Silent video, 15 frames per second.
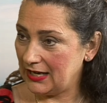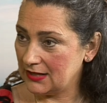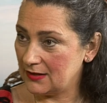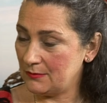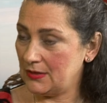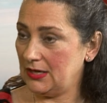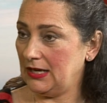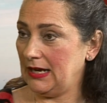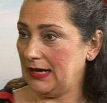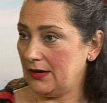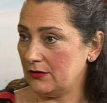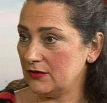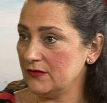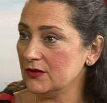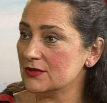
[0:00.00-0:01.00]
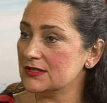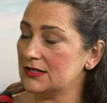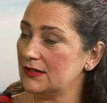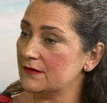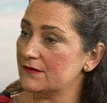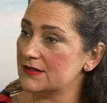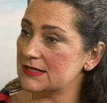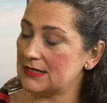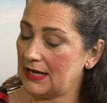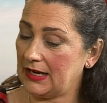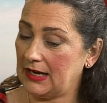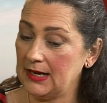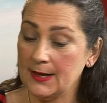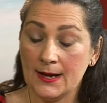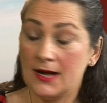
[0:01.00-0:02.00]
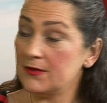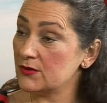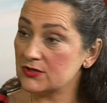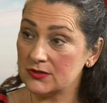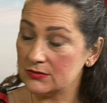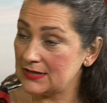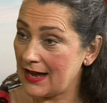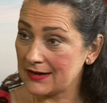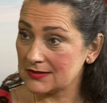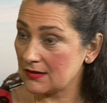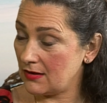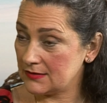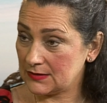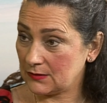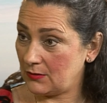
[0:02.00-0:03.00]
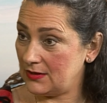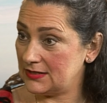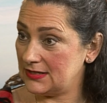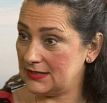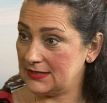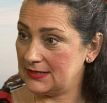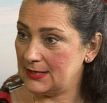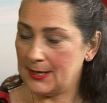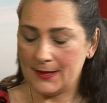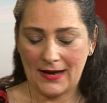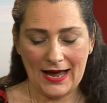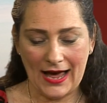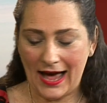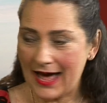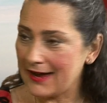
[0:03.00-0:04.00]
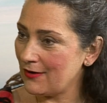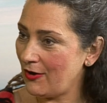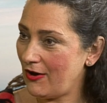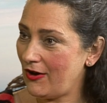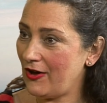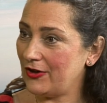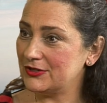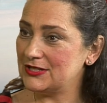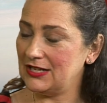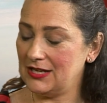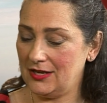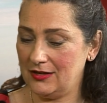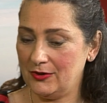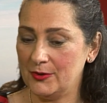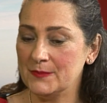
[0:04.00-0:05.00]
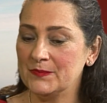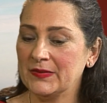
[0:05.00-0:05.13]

the money out of your TFSA. There's no tax consequences at all to you.